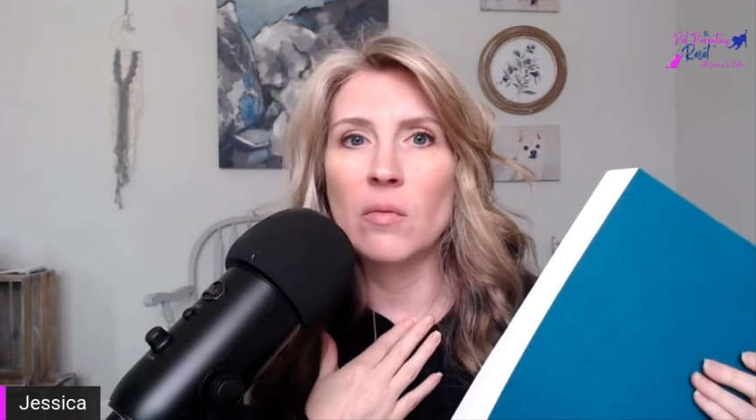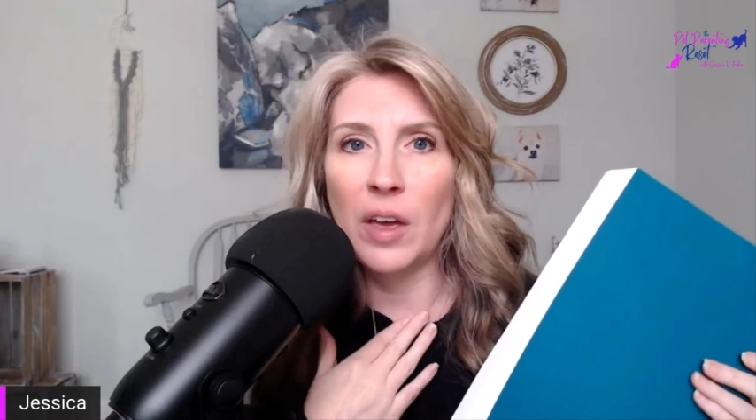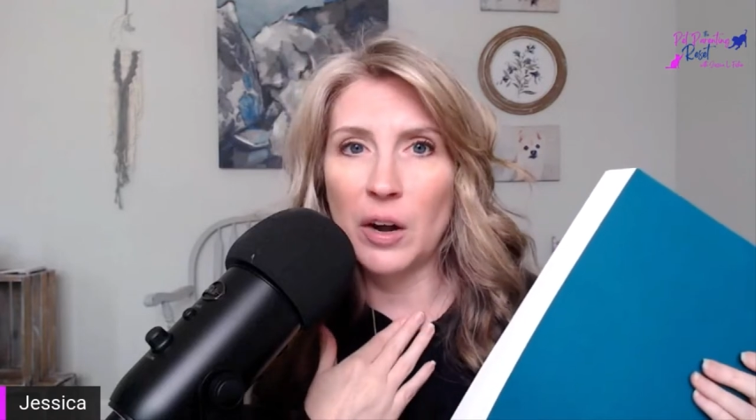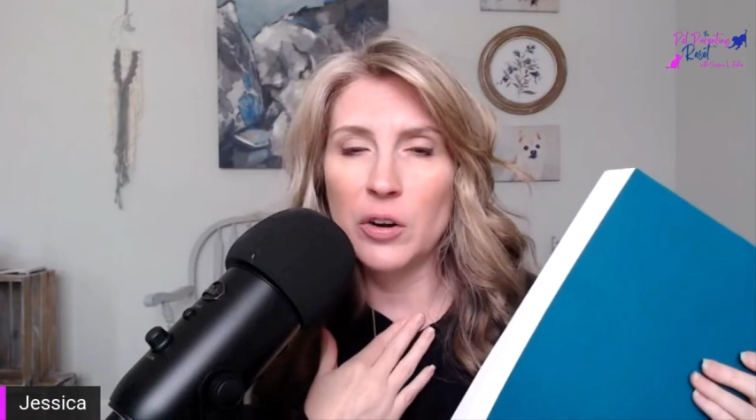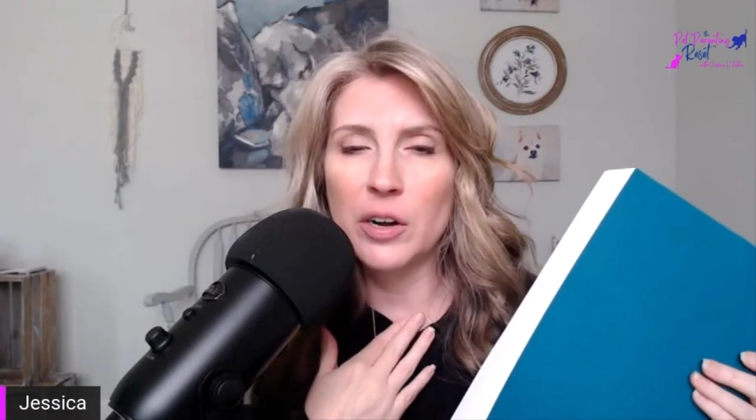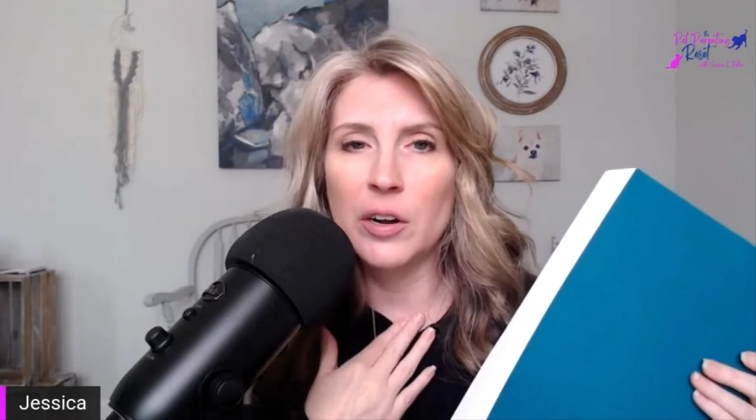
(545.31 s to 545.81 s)

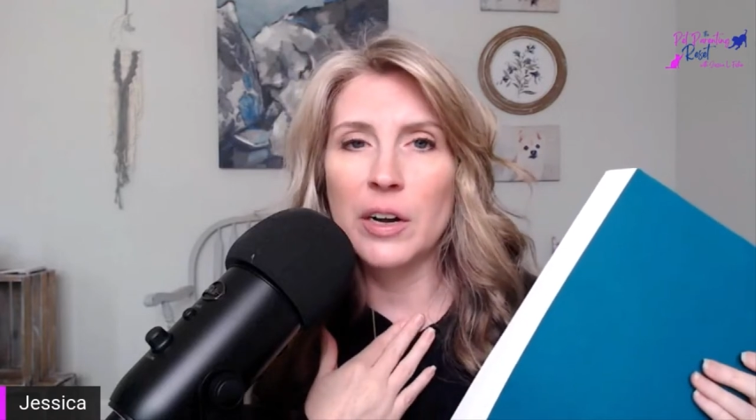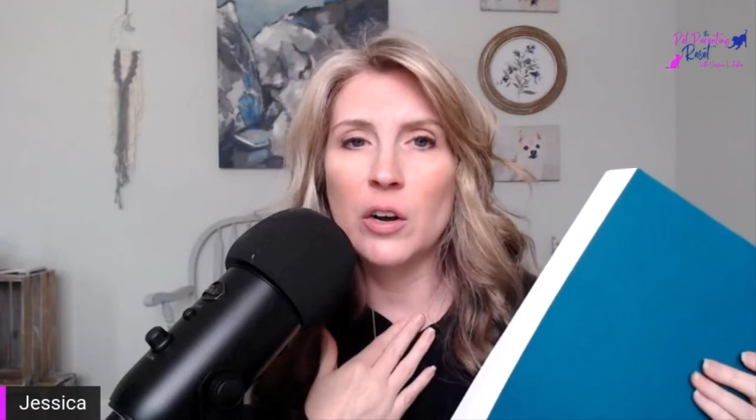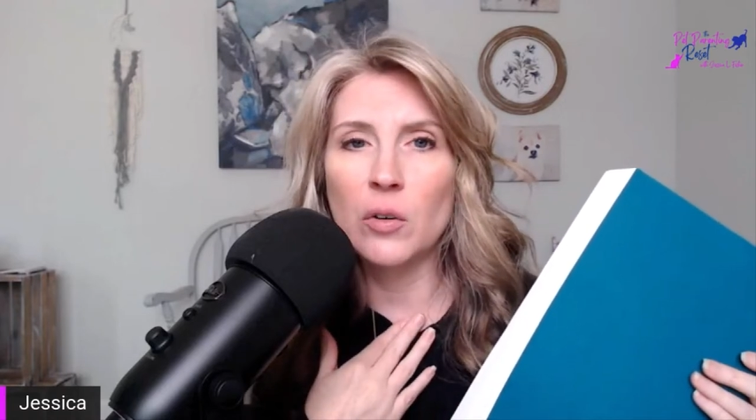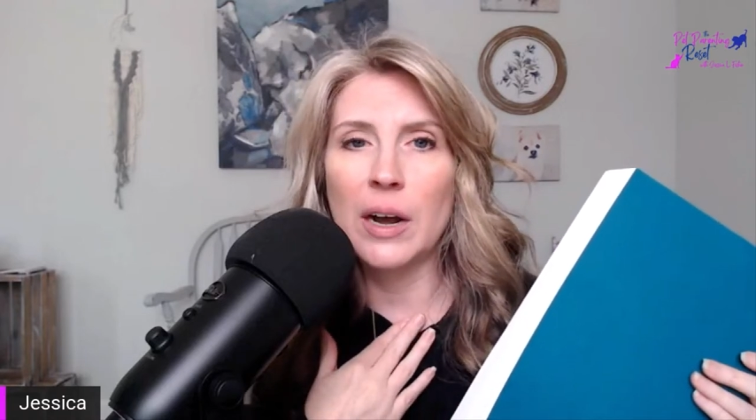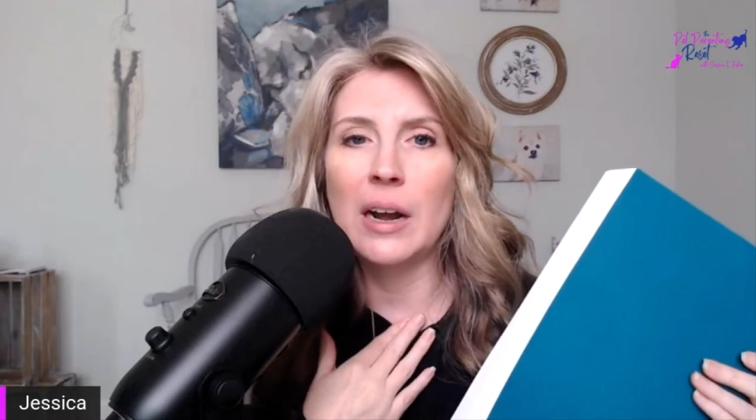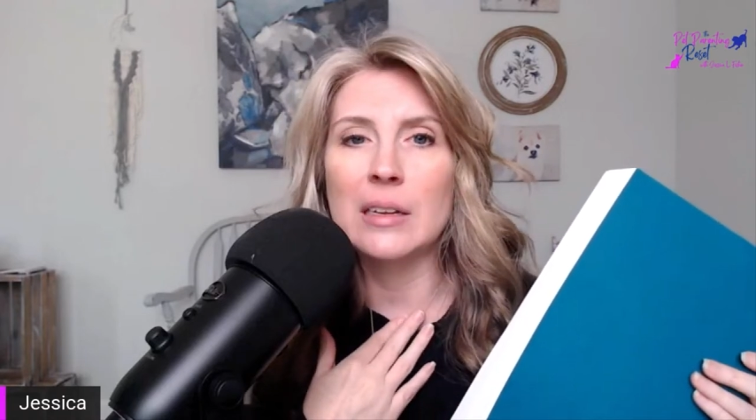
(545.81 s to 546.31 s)
veterinary
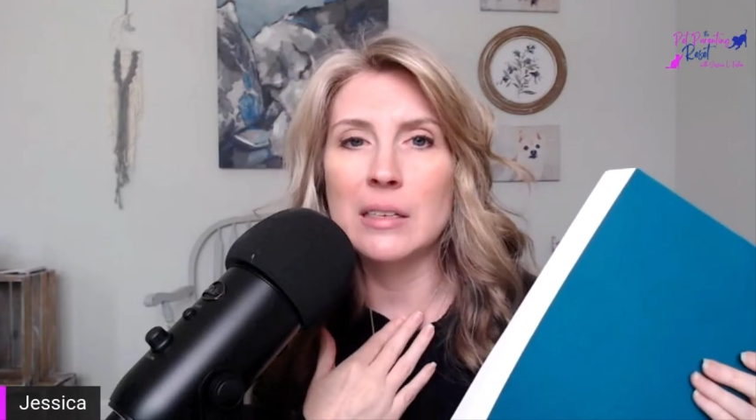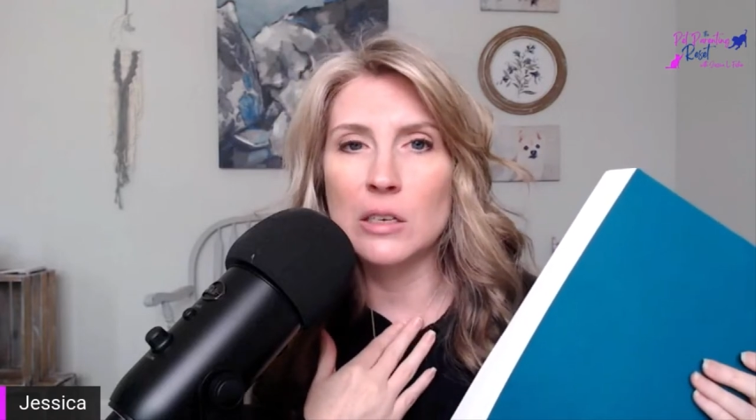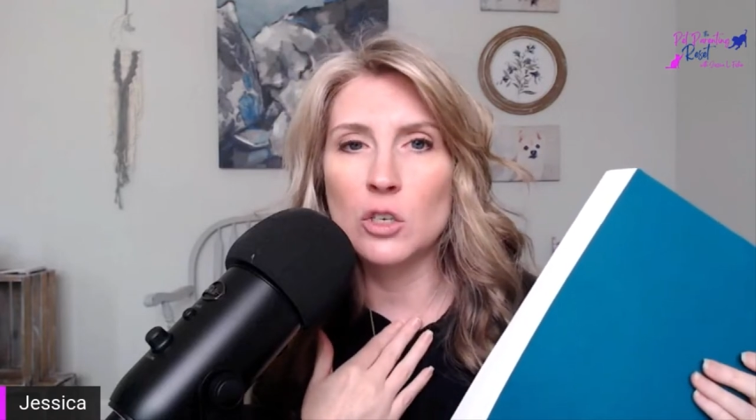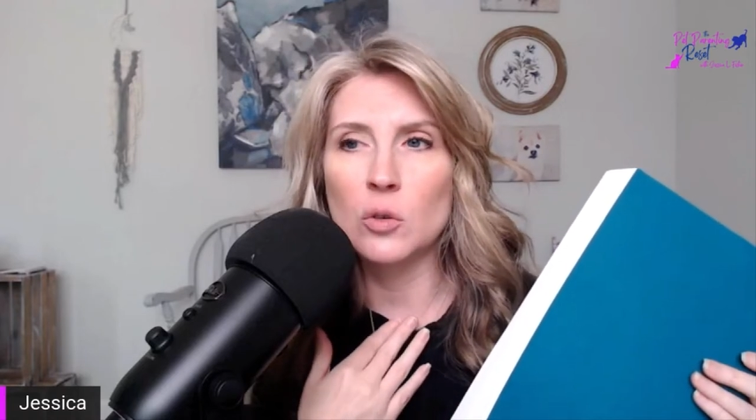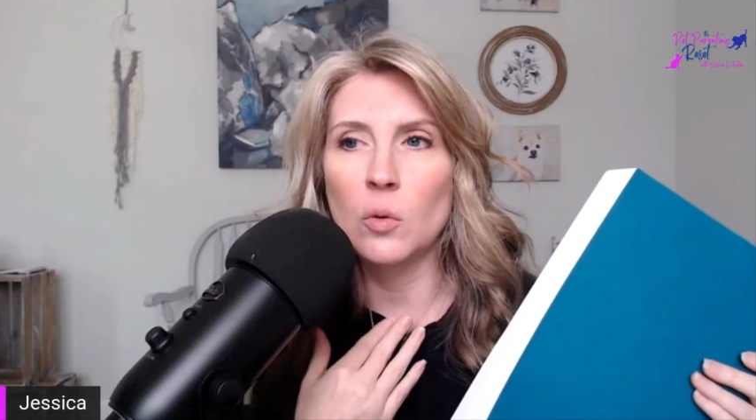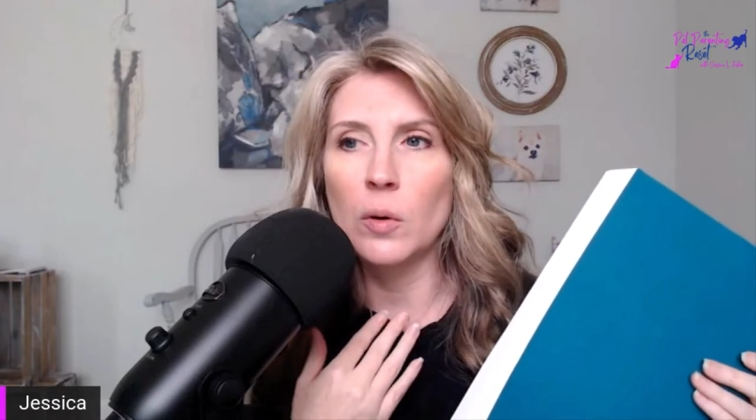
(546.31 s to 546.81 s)
grade
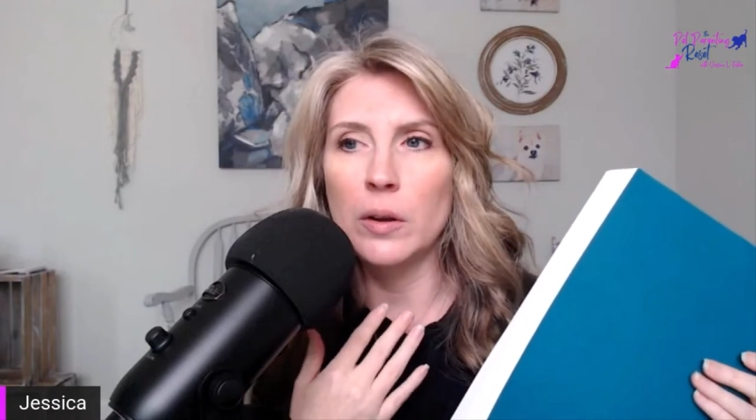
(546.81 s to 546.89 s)
essential